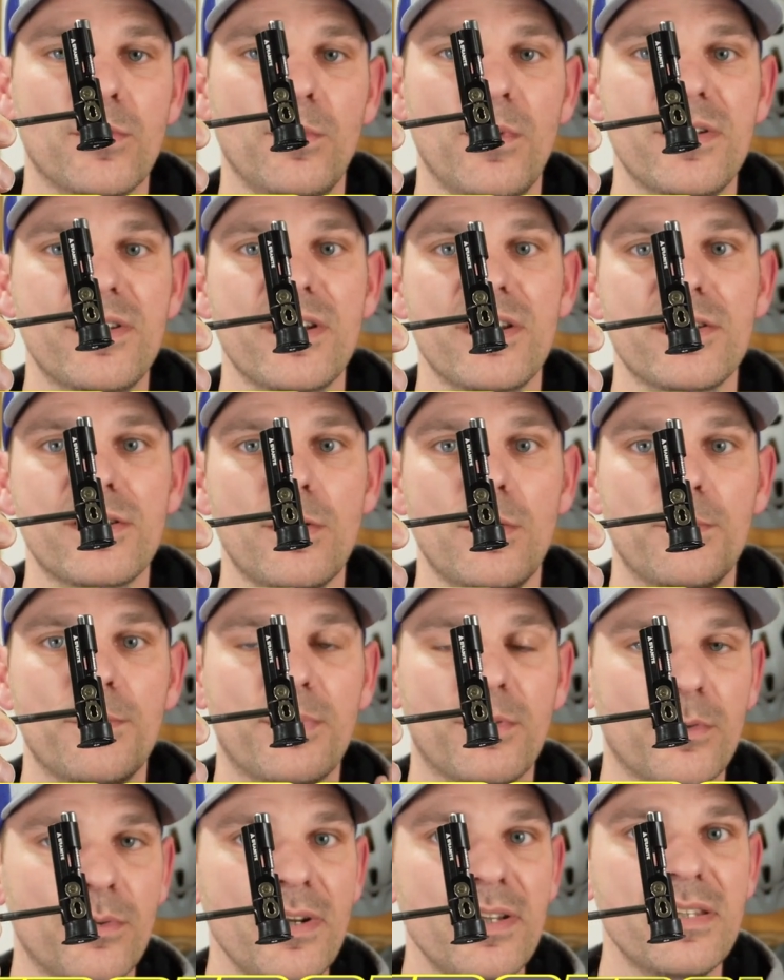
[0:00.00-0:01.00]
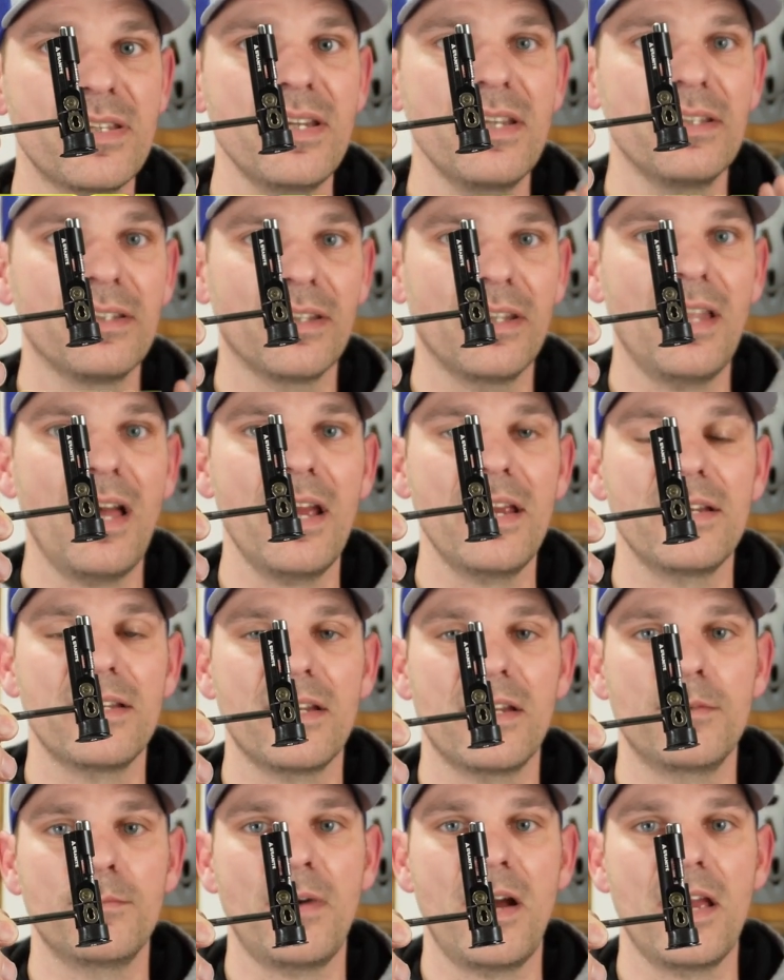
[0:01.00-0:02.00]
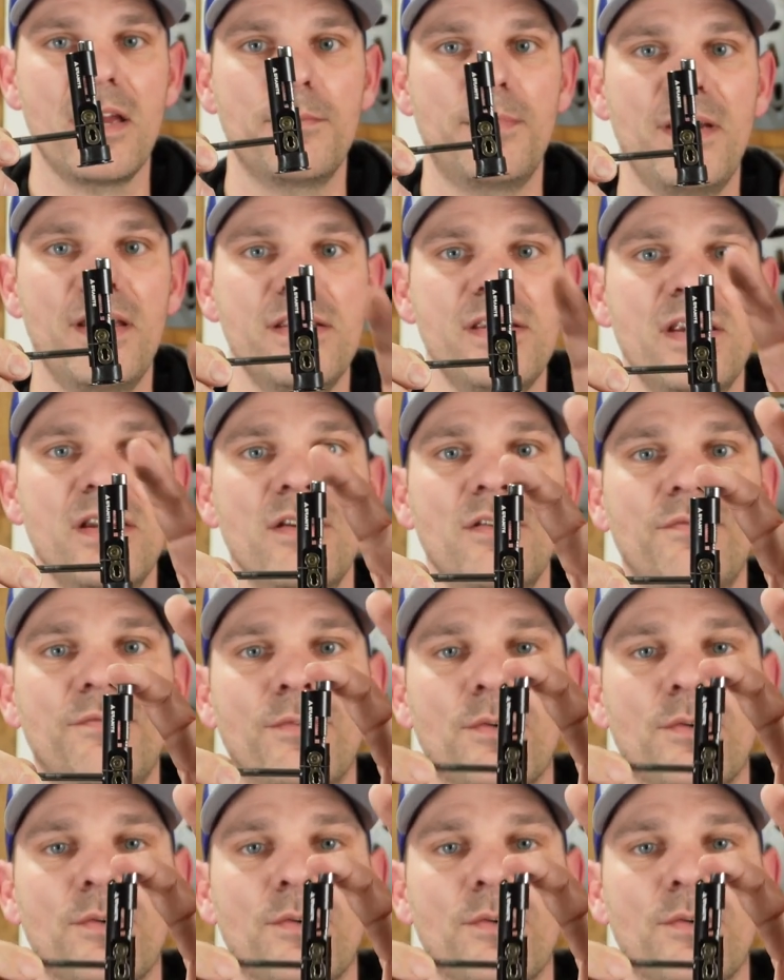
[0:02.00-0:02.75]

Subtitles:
which is pretty light in my opinion